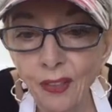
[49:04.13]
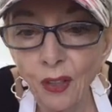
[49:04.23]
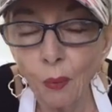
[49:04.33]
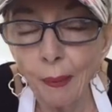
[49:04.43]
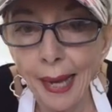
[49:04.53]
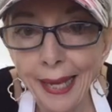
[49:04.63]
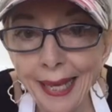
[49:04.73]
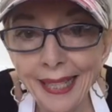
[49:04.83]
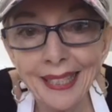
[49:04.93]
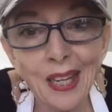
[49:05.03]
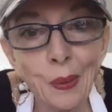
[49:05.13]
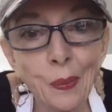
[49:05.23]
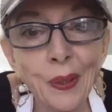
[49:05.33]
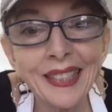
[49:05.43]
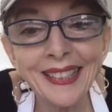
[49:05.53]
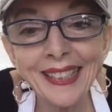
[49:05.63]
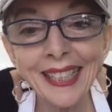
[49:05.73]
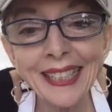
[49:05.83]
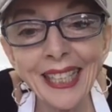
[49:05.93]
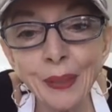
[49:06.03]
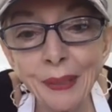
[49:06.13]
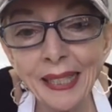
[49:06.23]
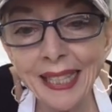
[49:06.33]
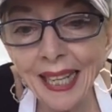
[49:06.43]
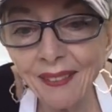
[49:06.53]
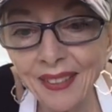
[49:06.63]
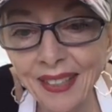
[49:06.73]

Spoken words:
to go back and get another one. That's another place I love.